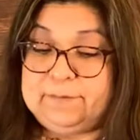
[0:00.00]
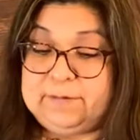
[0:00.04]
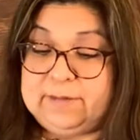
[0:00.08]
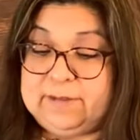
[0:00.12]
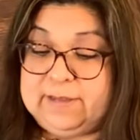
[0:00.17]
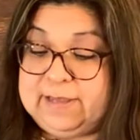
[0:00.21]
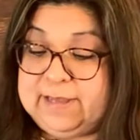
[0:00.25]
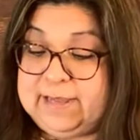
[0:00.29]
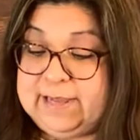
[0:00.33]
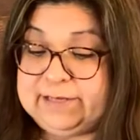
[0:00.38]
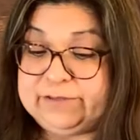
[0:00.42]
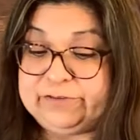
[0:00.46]

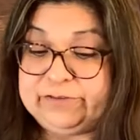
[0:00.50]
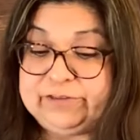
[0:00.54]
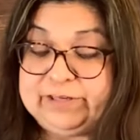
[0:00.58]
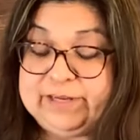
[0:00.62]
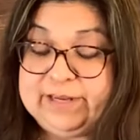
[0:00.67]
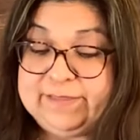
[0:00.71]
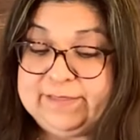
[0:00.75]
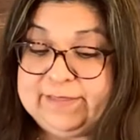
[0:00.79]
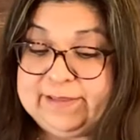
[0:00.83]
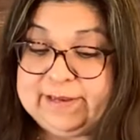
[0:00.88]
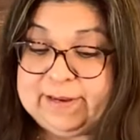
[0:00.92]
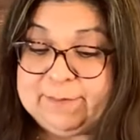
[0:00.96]
Actually, I
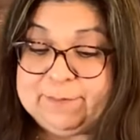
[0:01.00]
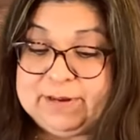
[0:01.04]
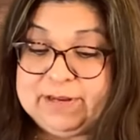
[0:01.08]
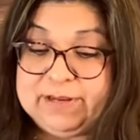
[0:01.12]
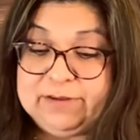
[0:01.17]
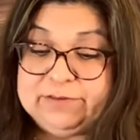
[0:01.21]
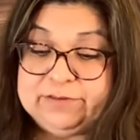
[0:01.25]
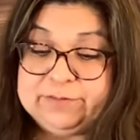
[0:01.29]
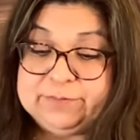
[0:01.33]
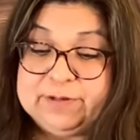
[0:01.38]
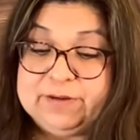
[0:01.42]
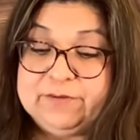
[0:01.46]
think I might
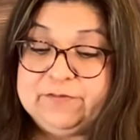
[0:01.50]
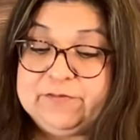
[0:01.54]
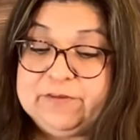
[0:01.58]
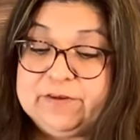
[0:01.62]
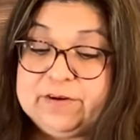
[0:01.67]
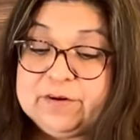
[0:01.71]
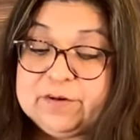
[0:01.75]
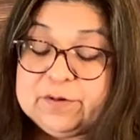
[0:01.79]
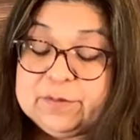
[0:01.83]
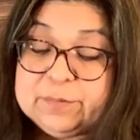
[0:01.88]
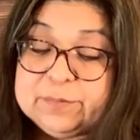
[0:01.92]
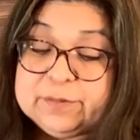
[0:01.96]
use my
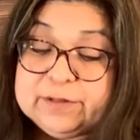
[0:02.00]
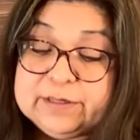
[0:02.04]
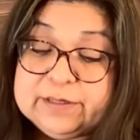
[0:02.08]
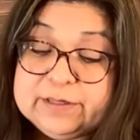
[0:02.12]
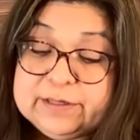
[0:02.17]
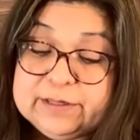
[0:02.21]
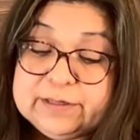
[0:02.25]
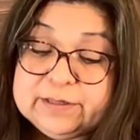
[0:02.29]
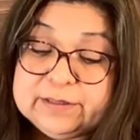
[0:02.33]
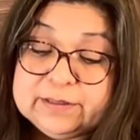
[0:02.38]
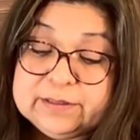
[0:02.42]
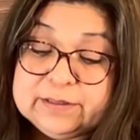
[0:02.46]
finger blade.